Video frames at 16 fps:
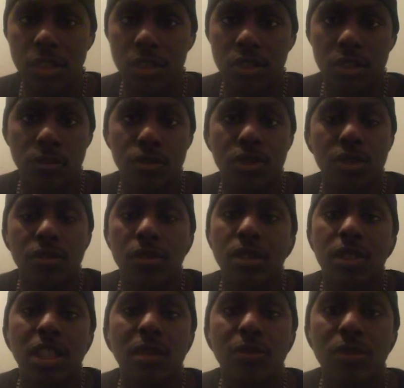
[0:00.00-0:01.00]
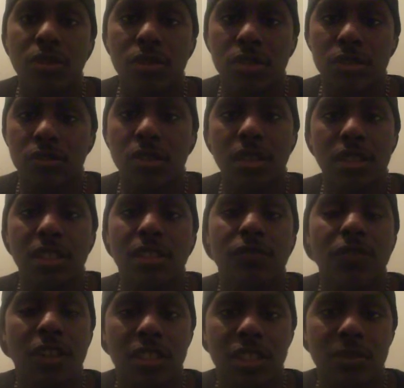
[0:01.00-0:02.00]
So we're just gonna keep on struggling, as
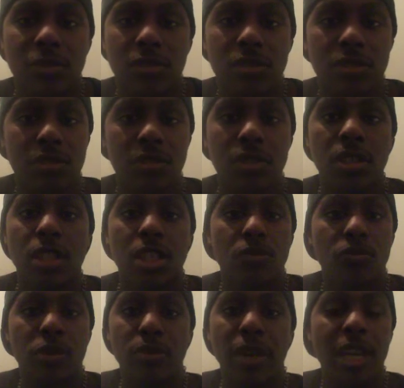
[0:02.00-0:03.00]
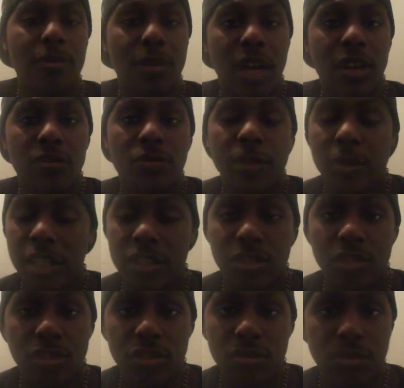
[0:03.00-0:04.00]
far as I'm concerned. We may
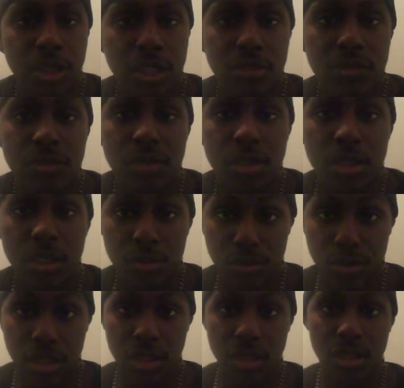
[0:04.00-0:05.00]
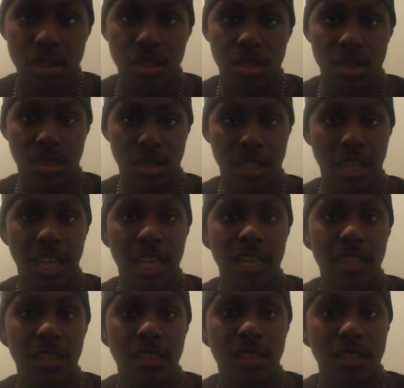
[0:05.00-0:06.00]
turn it around,
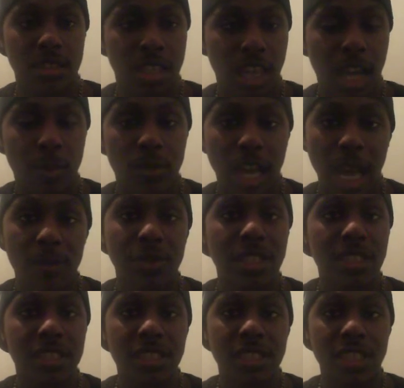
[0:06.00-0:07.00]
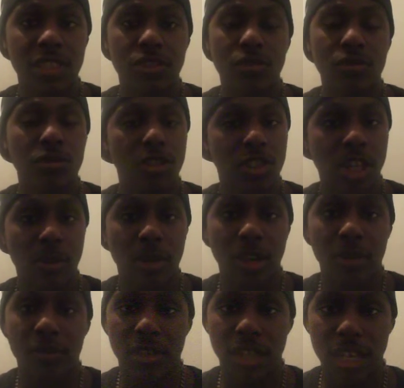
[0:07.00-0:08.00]
and I'm happy that these issues are coming
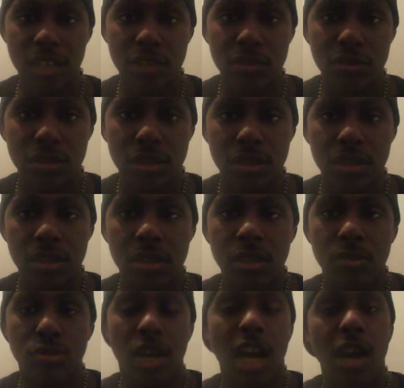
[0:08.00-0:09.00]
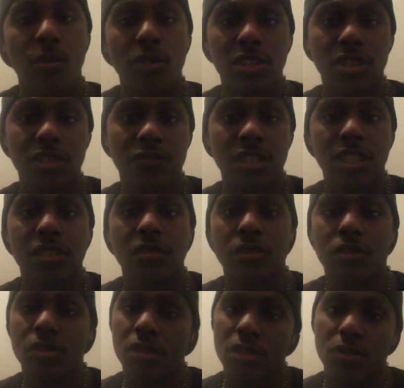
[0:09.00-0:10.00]
out now. But how much of it is
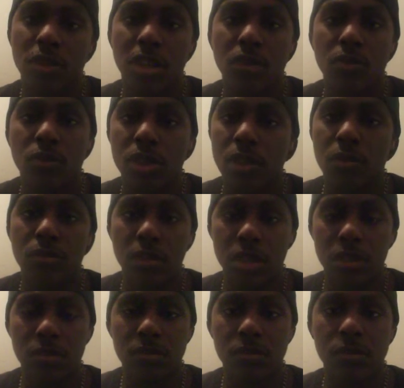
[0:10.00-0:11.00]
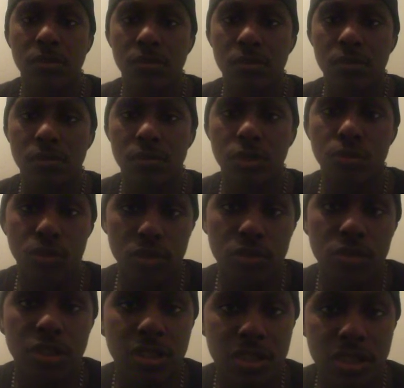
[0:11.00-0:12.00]
gonna turn around, we don't know. So we'll
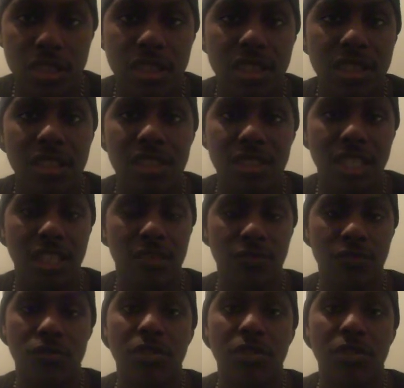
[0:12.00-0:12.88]
just see in these next few